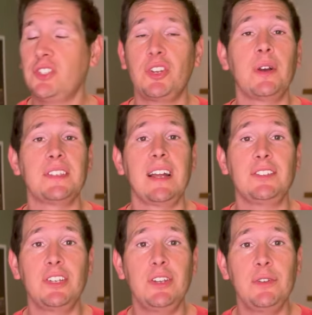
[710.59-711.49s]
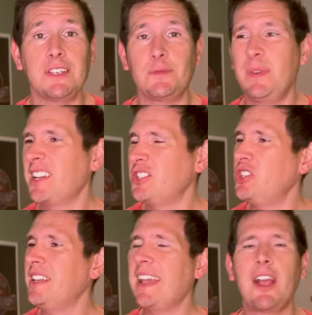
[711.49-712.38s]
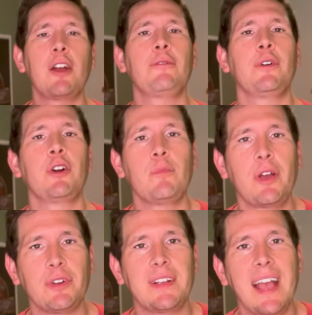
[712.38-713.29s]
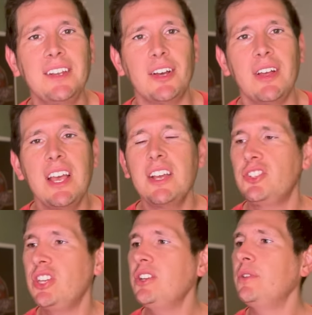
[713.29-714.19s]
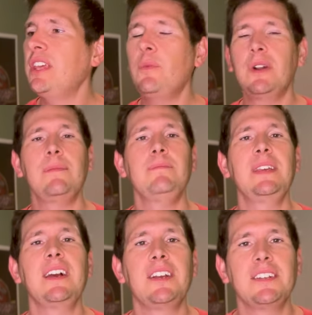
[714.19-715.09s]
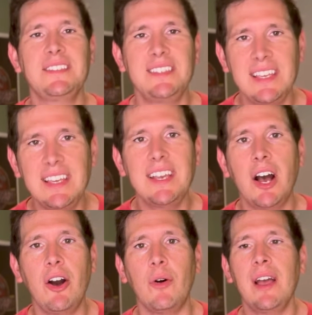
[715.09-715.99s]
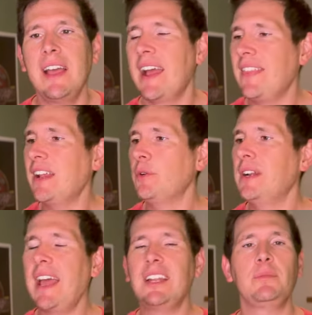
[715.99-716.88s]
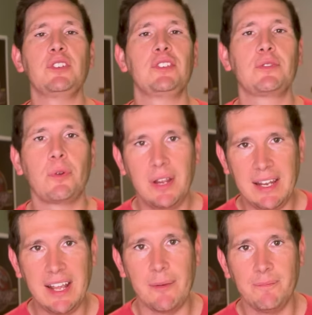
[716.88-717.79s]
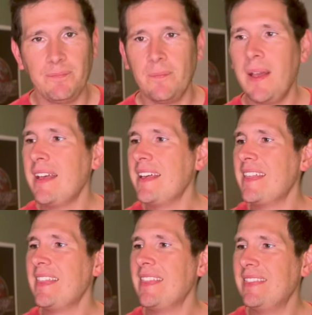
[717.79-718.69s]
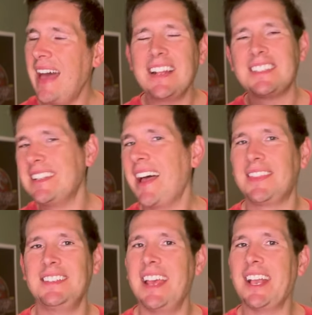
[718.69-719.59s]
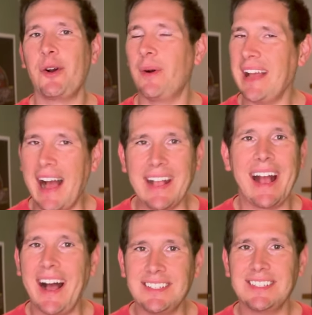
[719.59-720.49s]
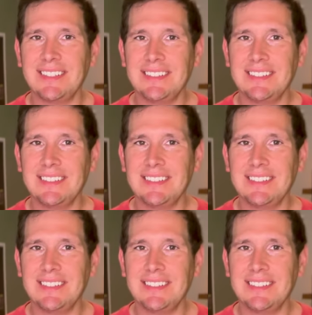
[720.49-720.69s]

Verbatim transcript: choice not to do this because she cared for her brother Kendall. She knew he wouldn't be a good CEO and that it would end up destroying him. That is not the takeaway I got.